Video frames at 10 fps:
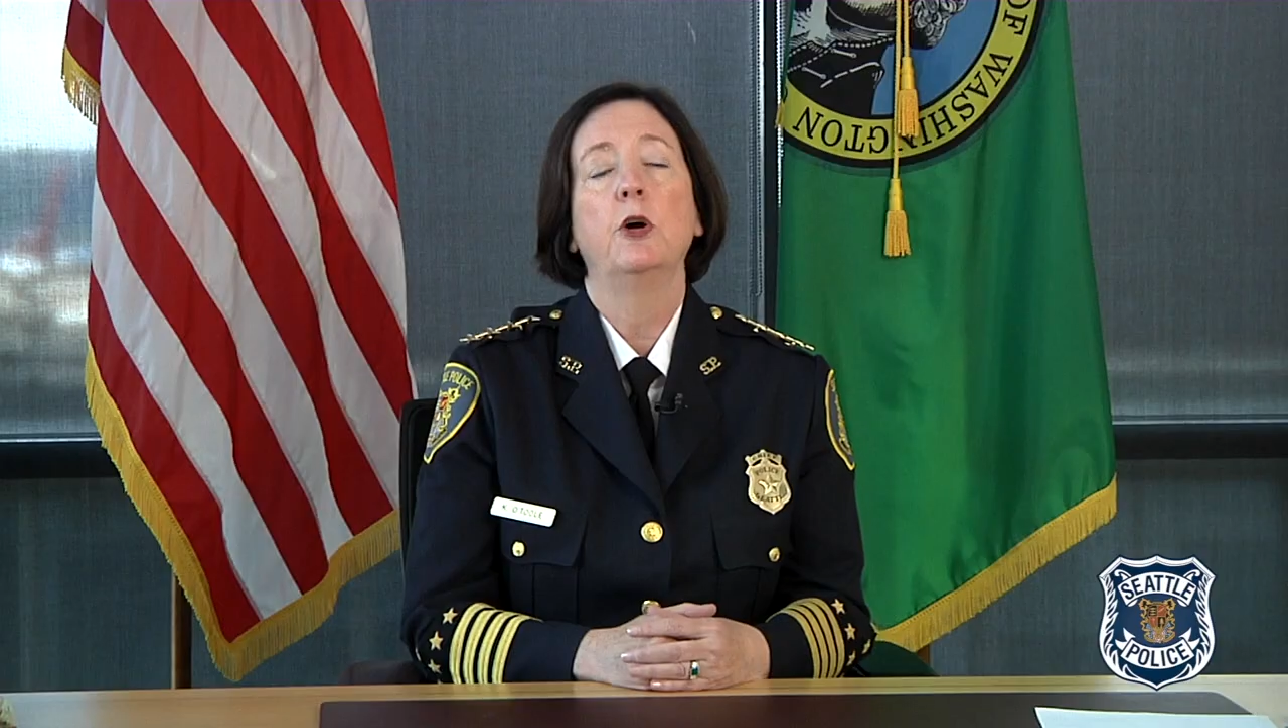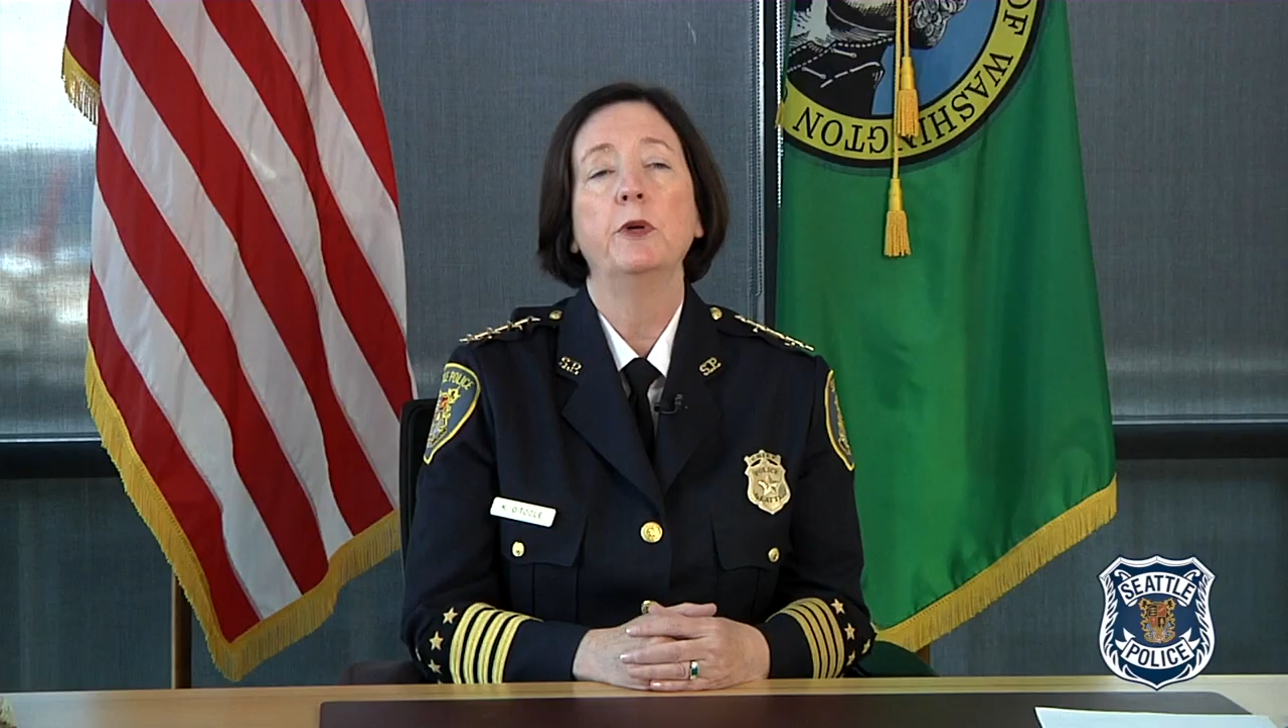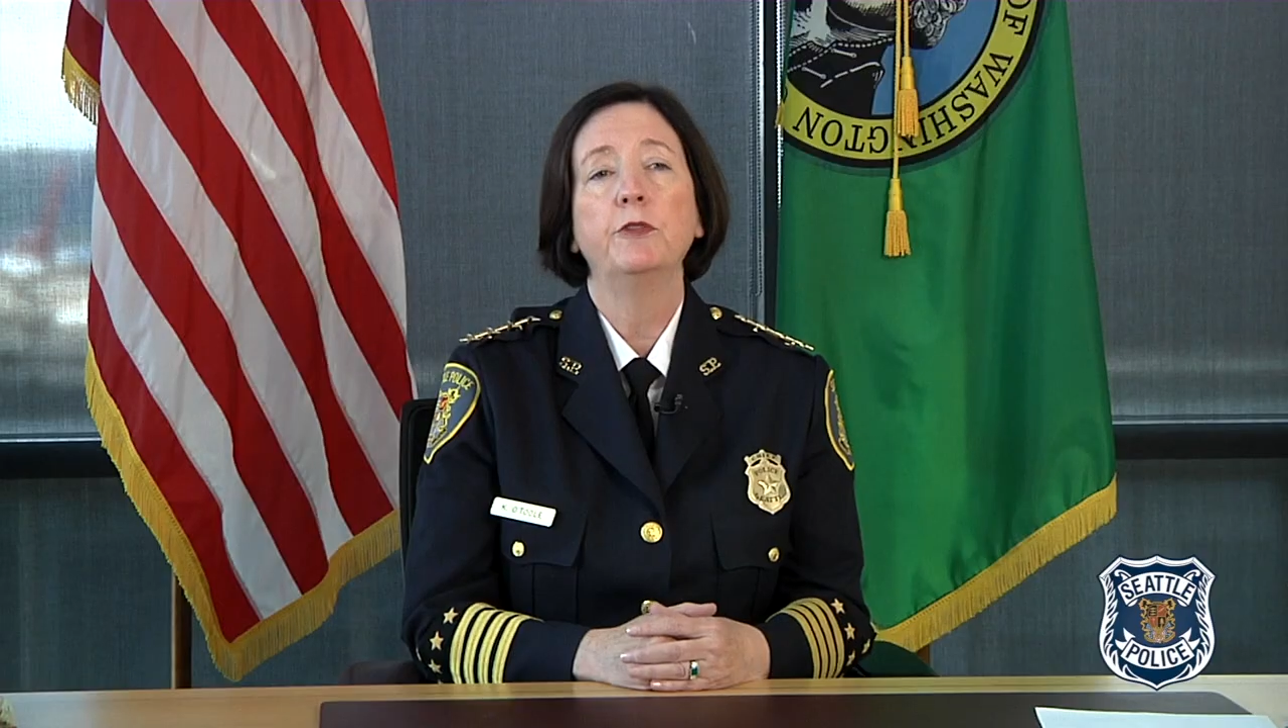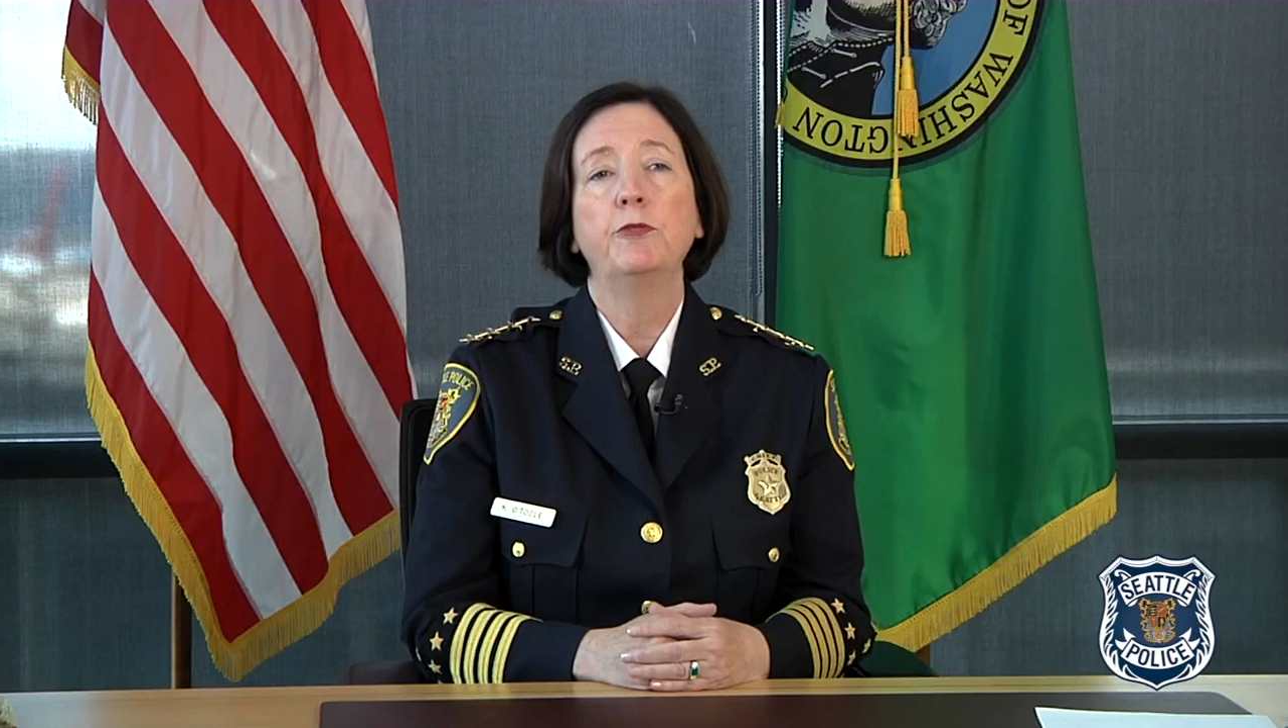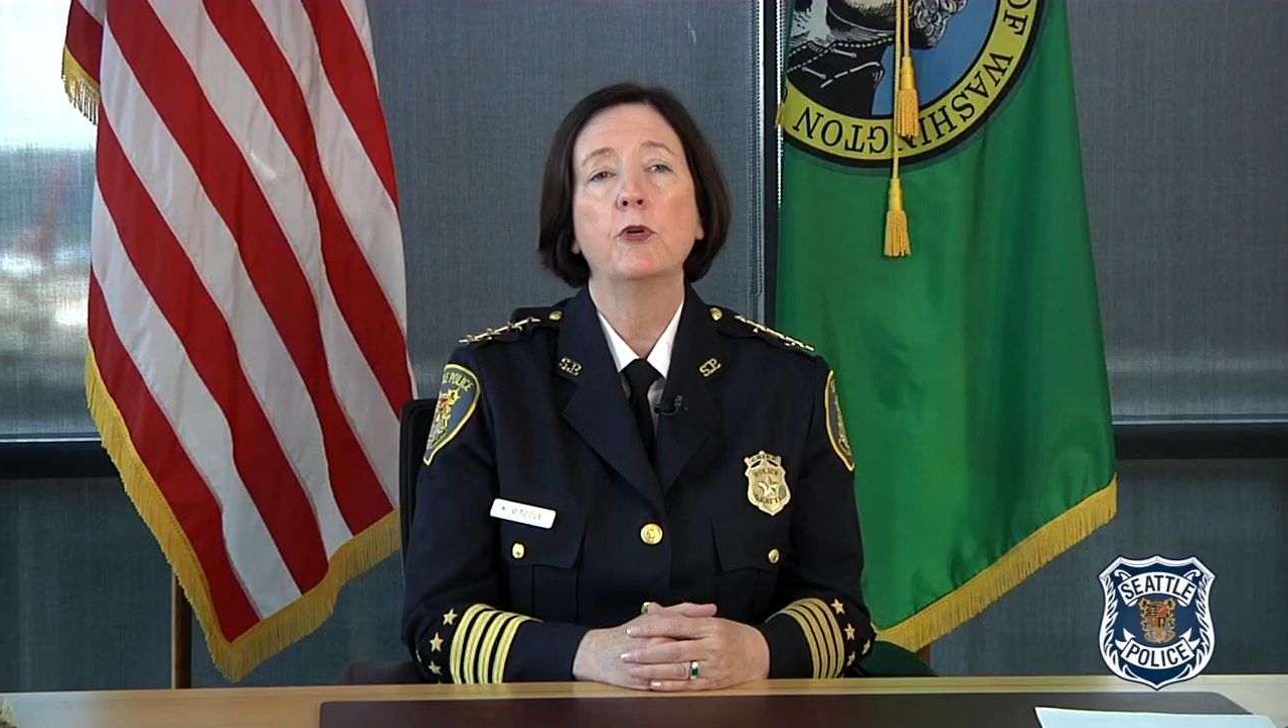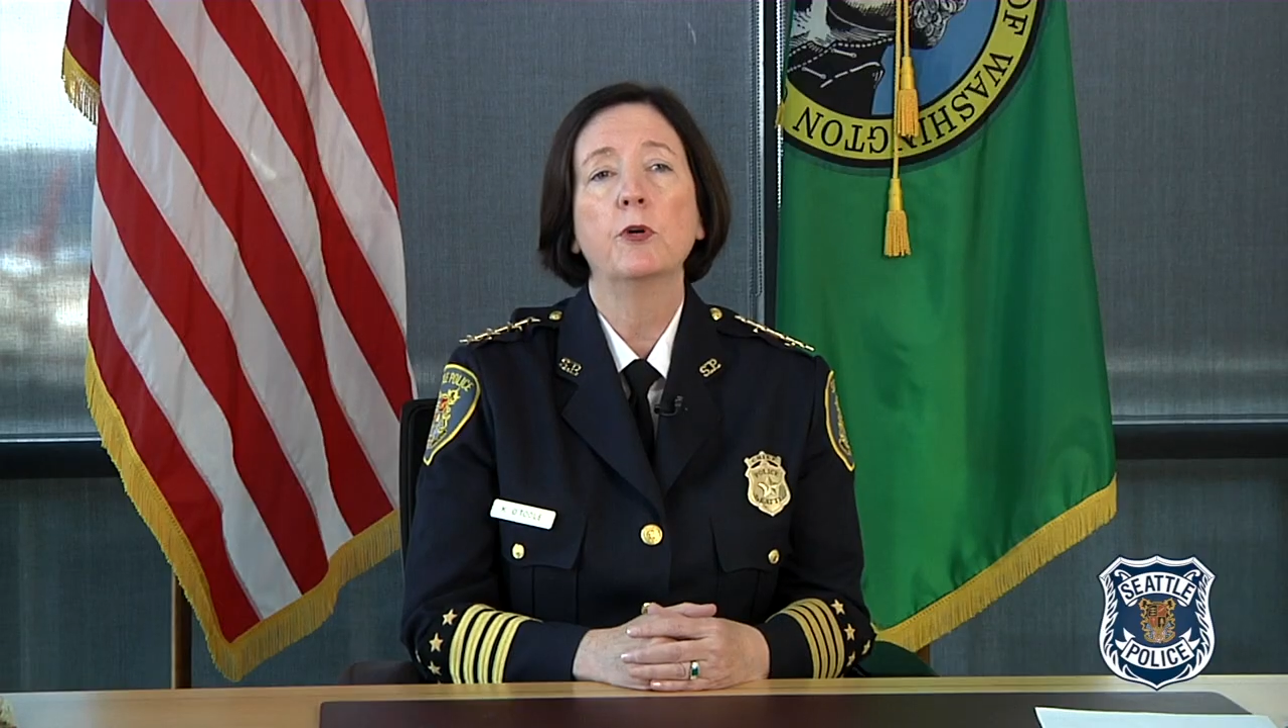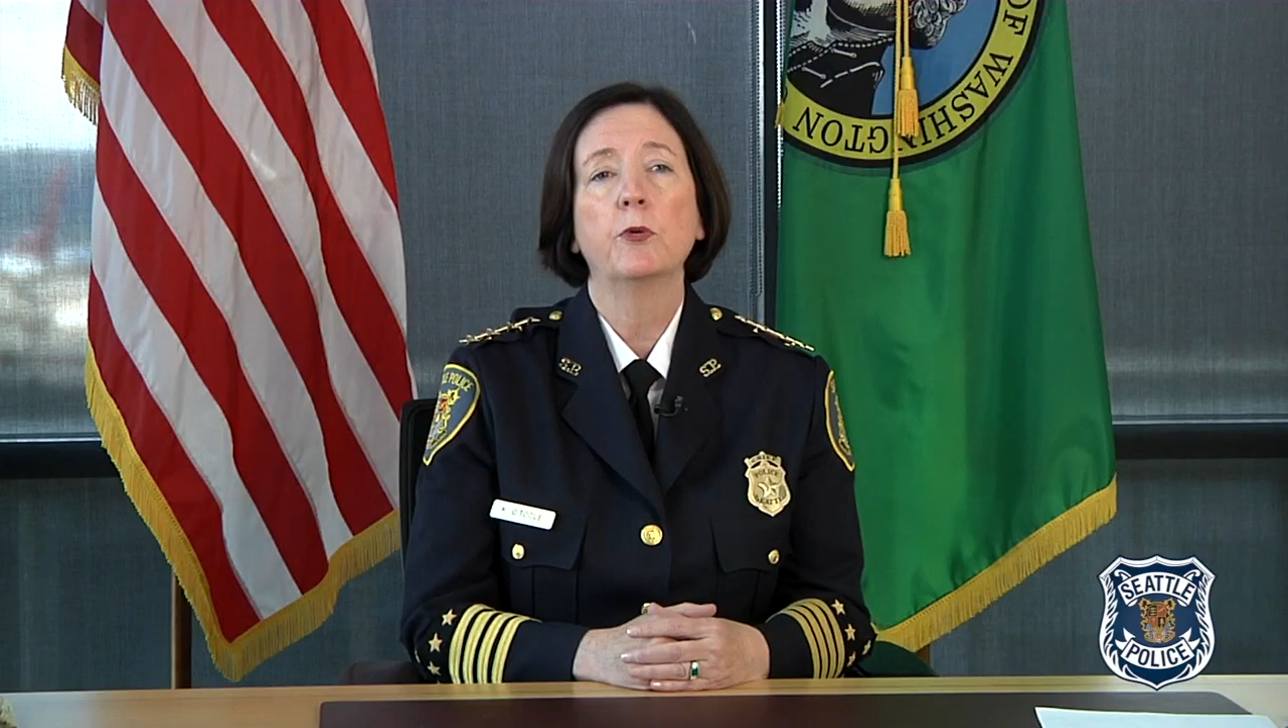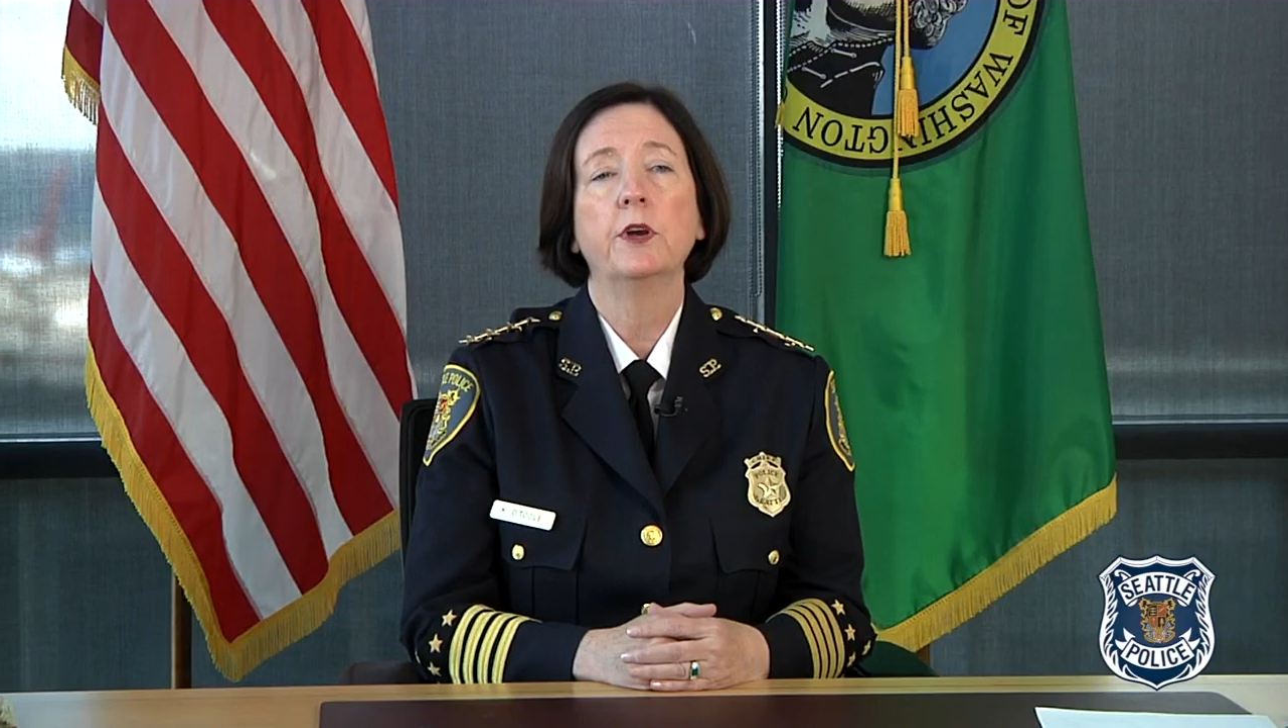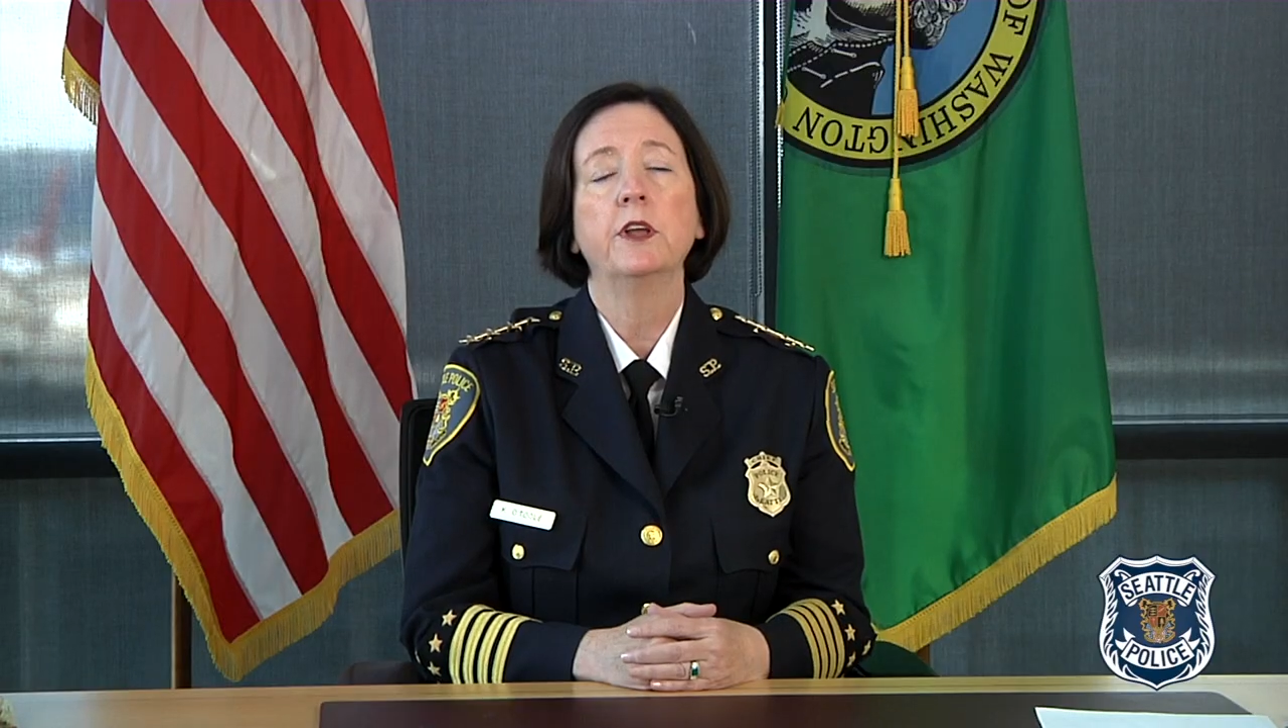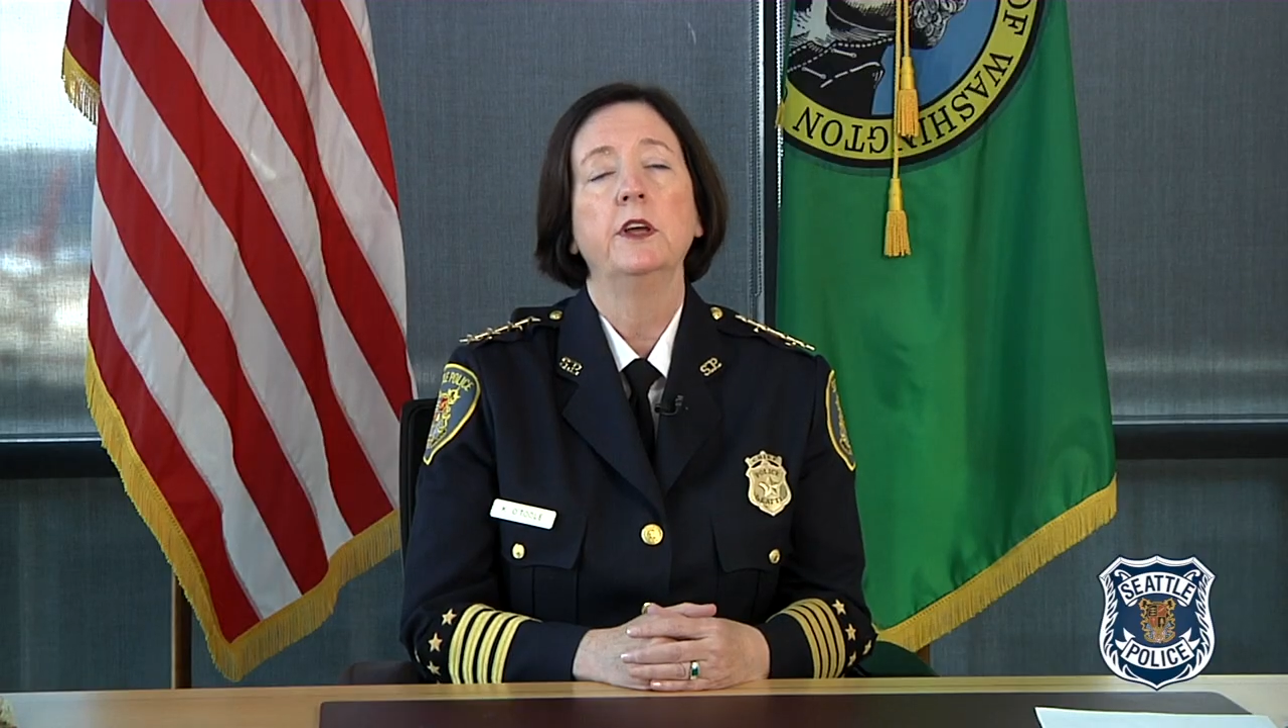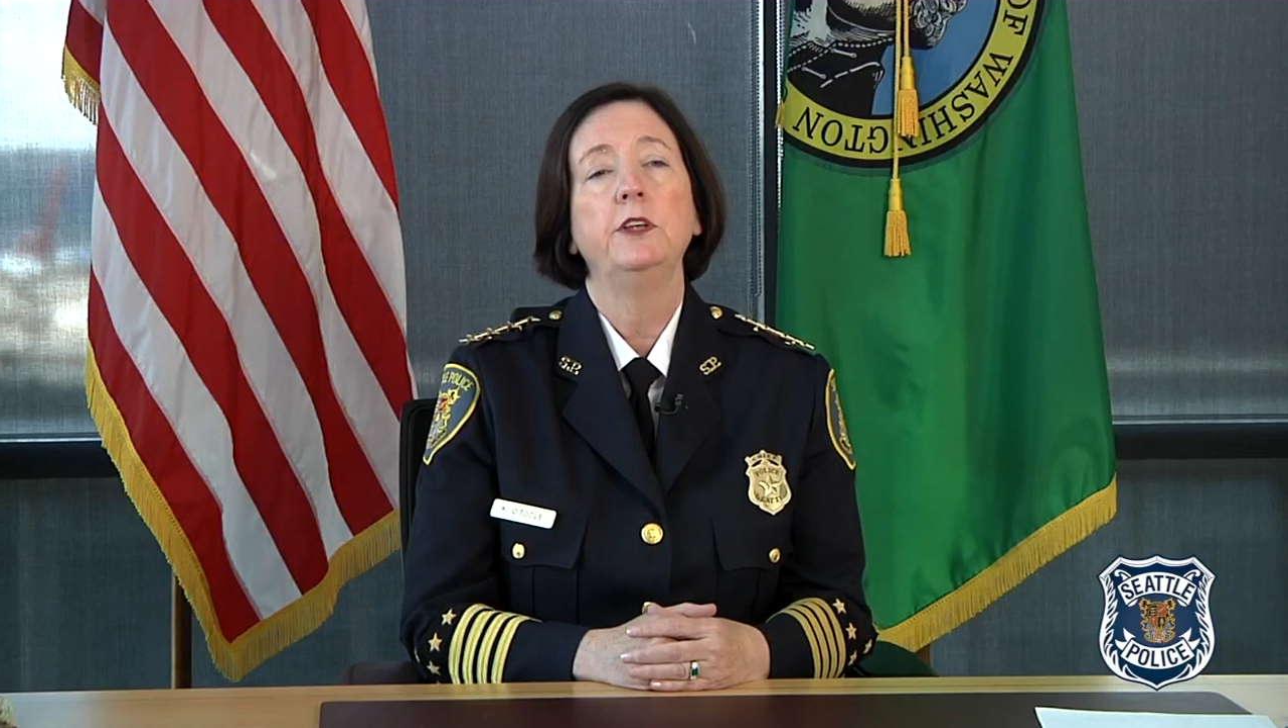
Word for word: Going forward,